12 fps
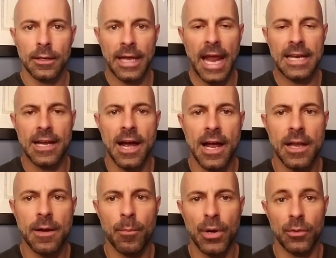
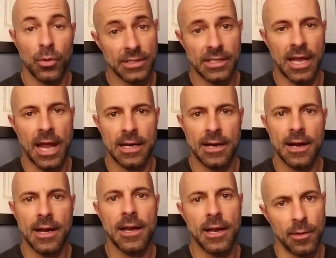canine, but it was a
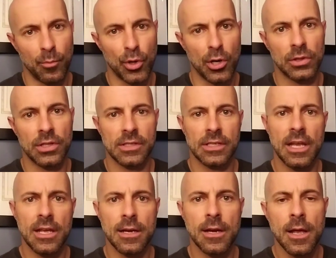canine and it broke the
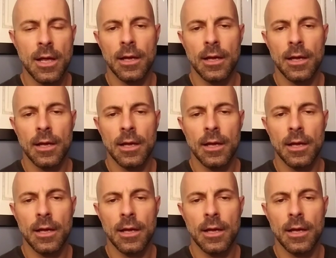skin.